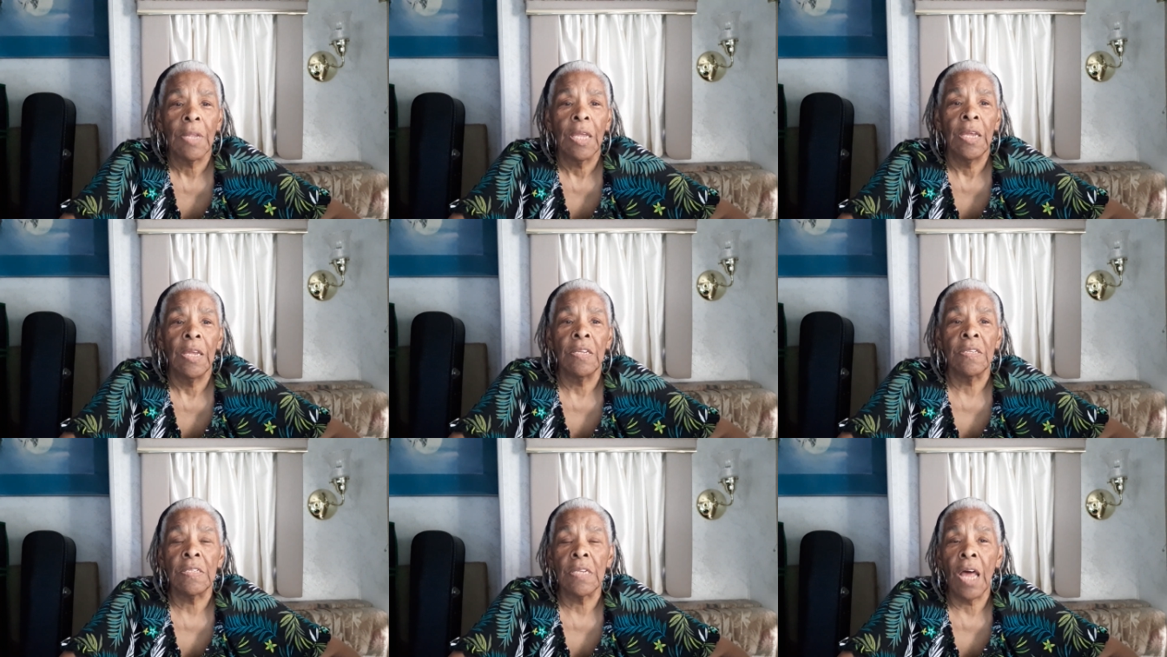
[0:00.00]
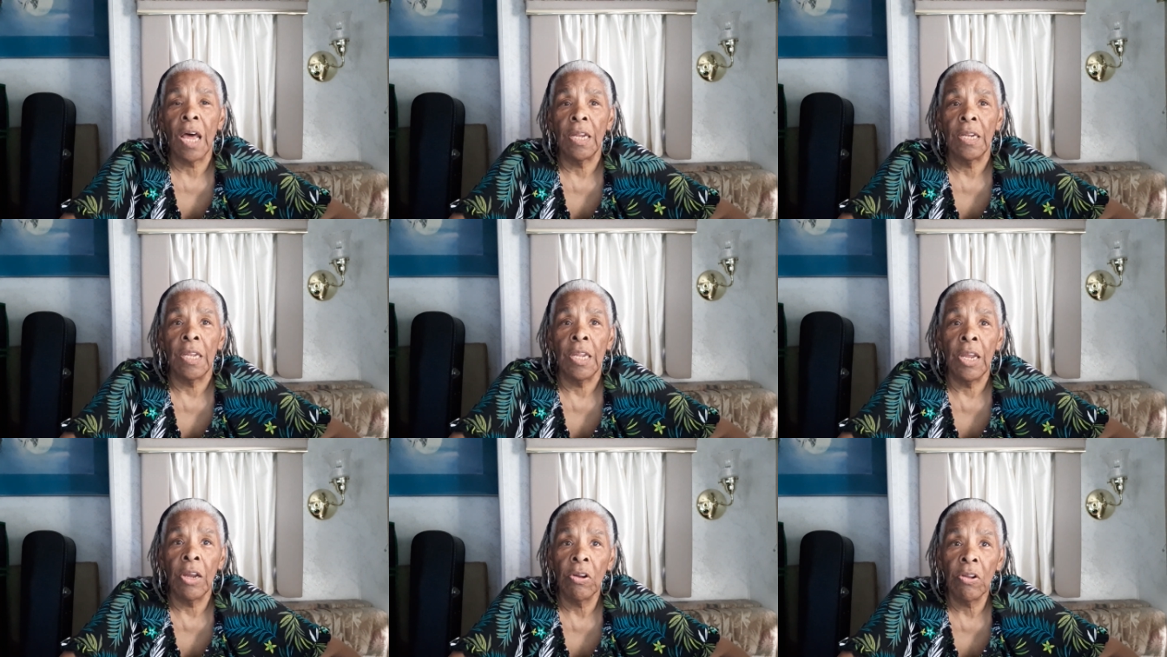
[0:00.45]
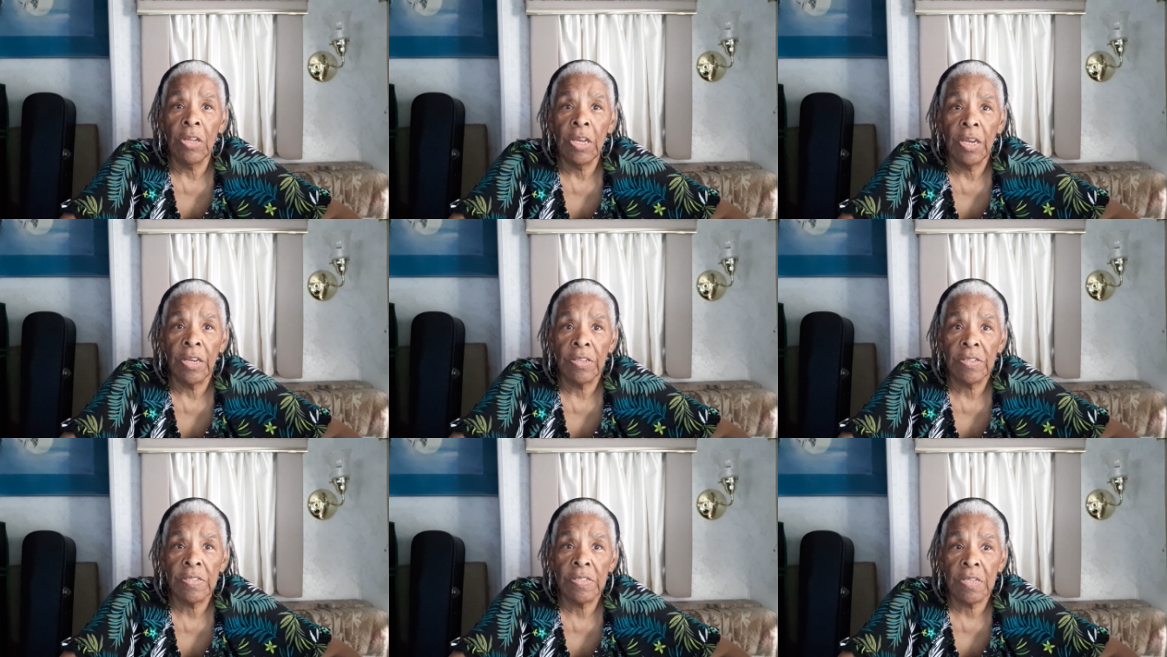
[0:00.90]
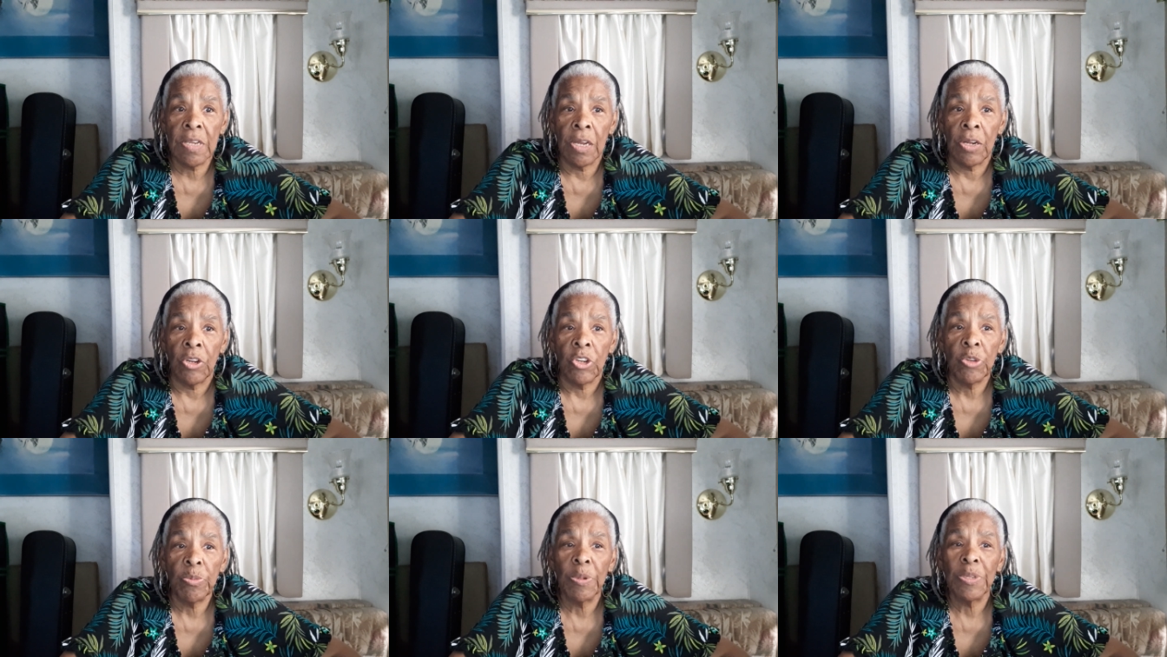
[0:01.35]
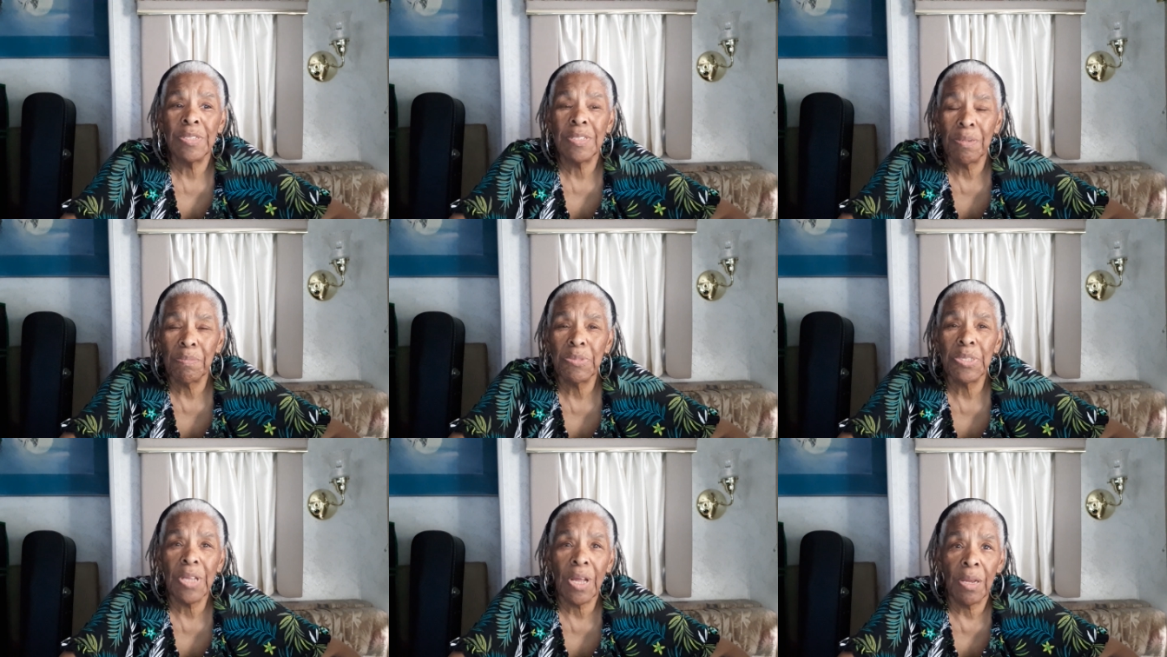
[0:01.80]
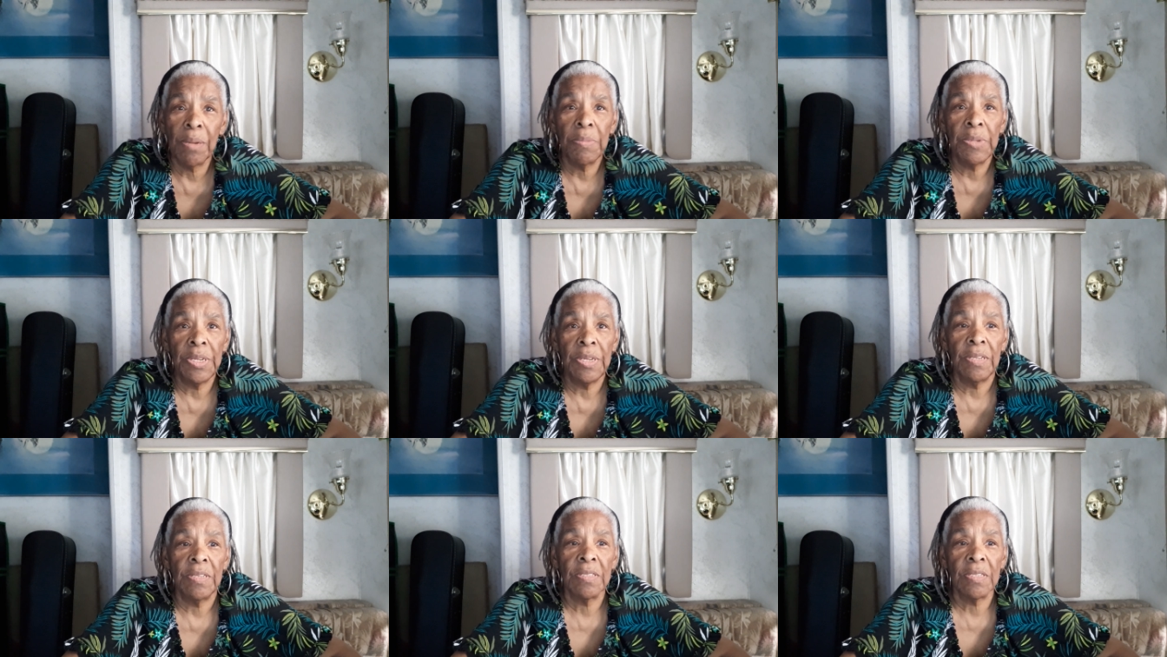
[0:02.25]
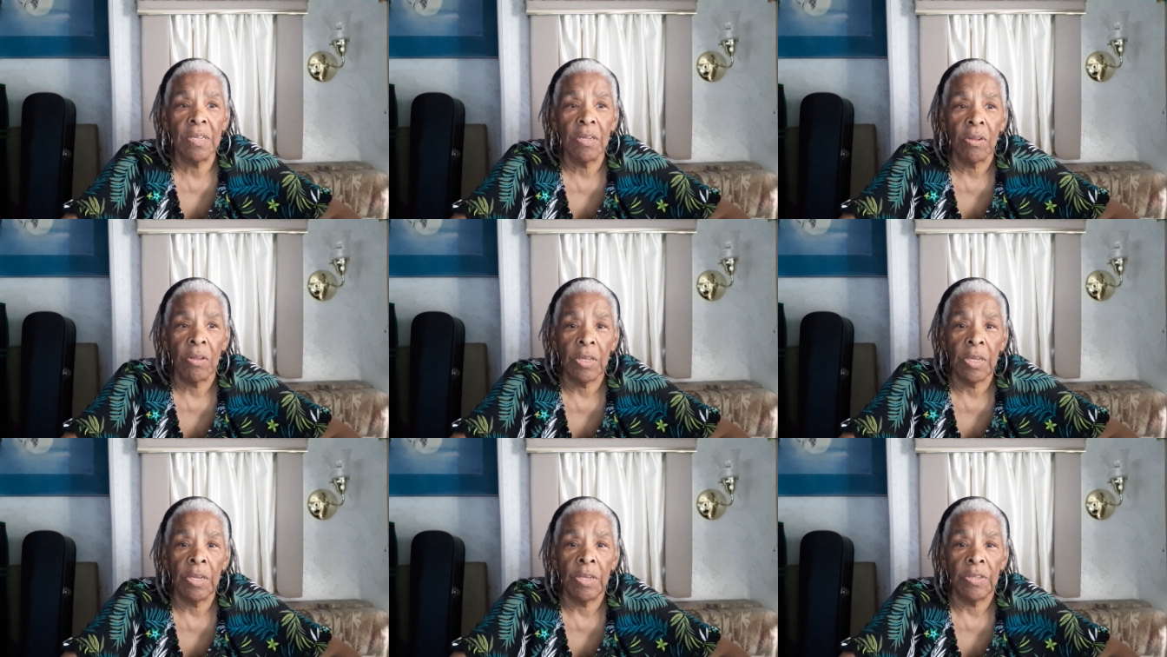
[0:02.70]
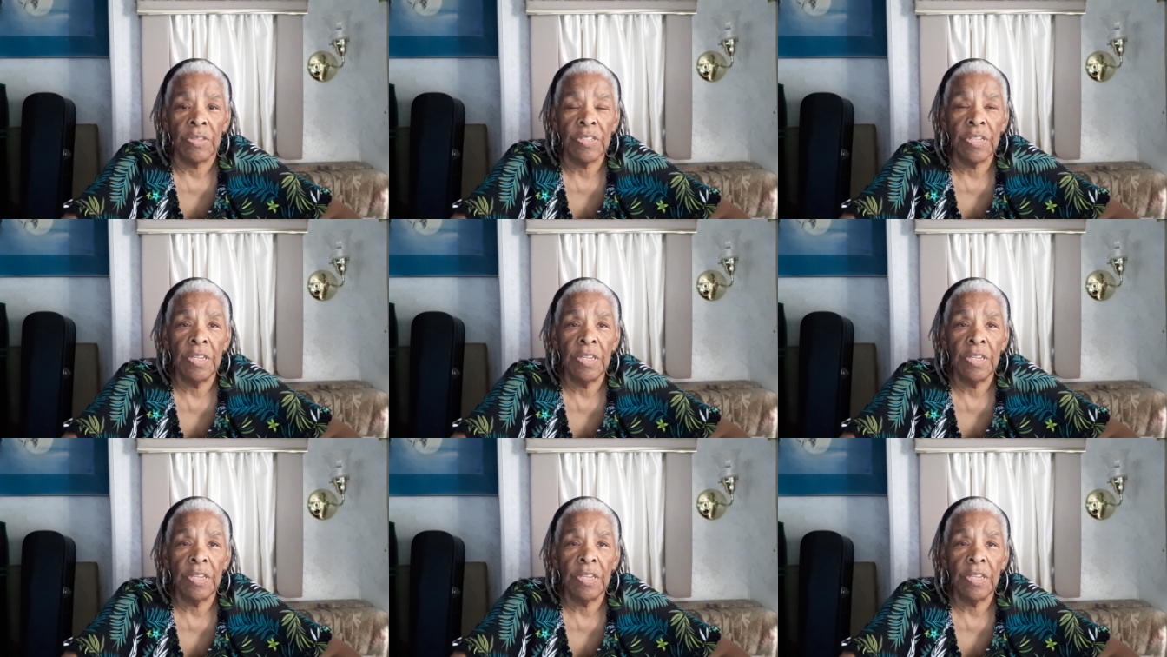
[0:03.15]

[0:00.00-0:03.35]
He's not nearly as skittish, but sometimes he still is.